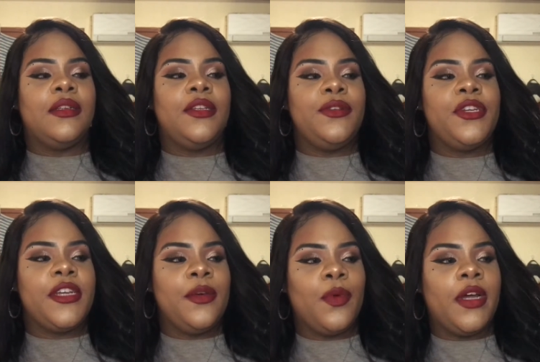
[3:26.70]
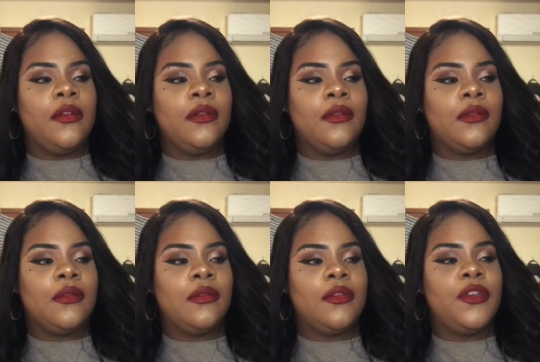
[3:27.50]
you should get one.
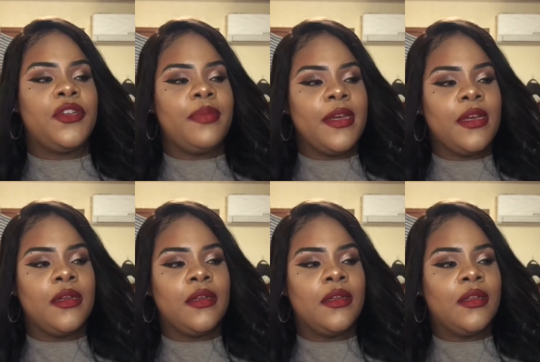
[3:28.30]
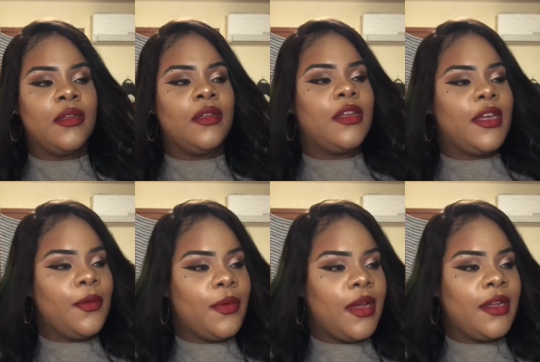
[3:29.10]
You should pick and
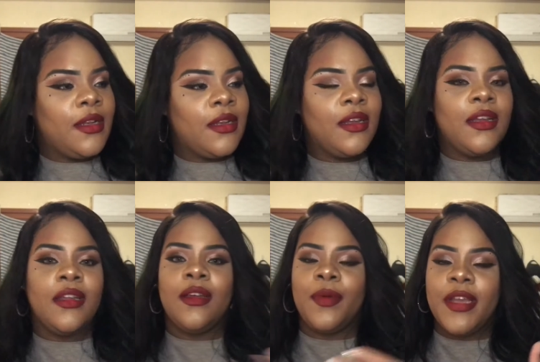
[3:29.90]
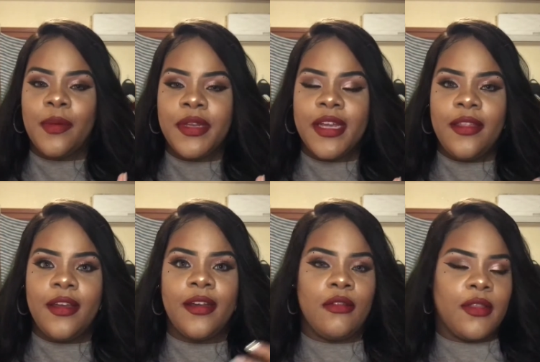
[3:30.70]
get one. We can get one
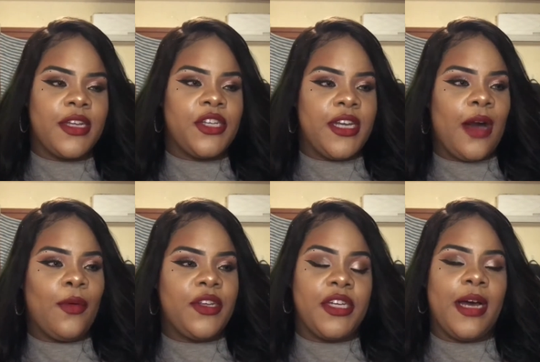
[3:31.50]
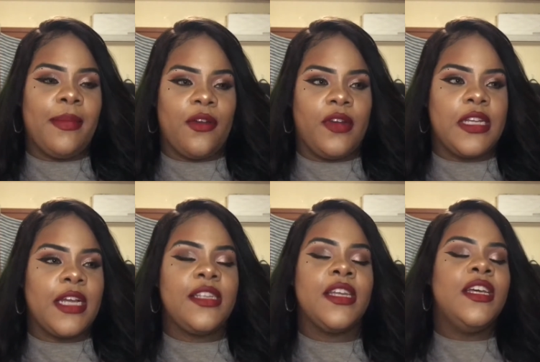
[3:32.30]
together. So it's like, she got one. She got Modern
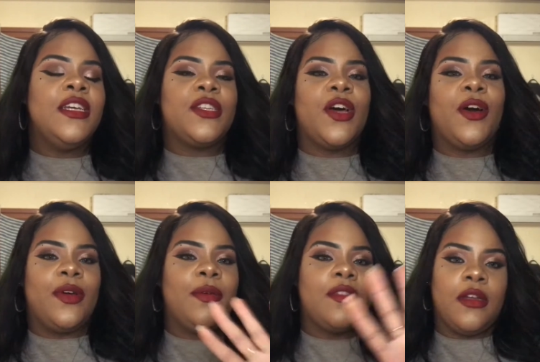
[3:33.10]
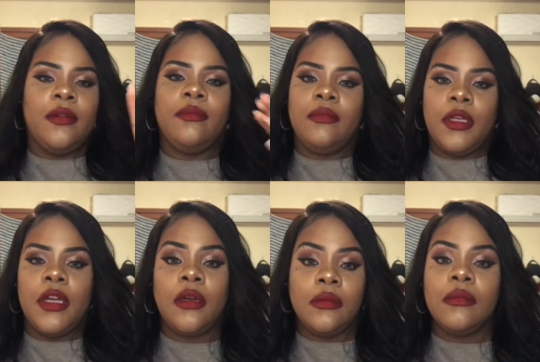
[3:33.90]
Renaissance. So it was a, you
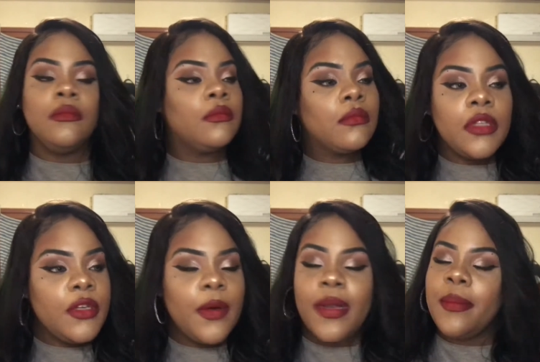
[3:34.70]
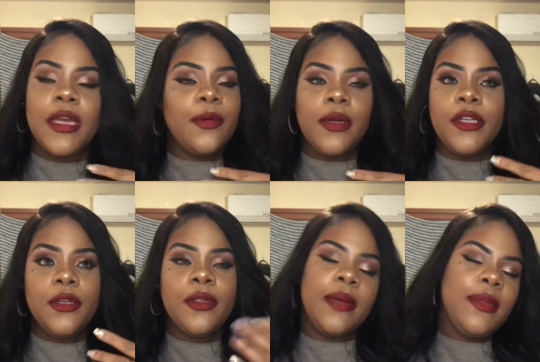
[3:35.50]
get one, I'm gonna get one
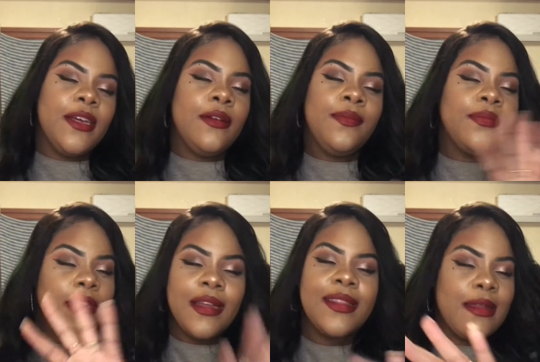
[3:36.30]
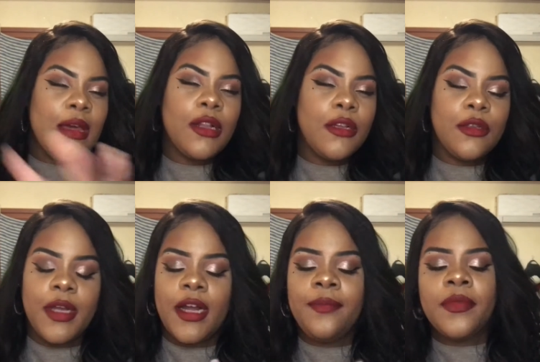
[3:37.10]
too type deal. That's how close we
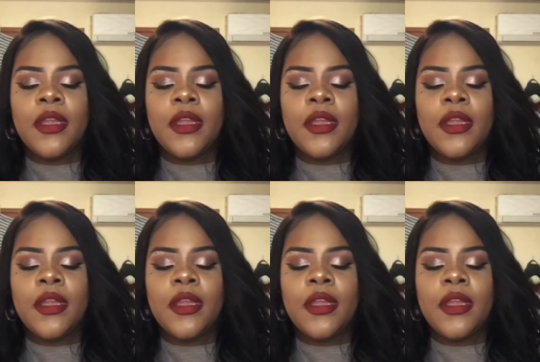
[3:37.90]
are.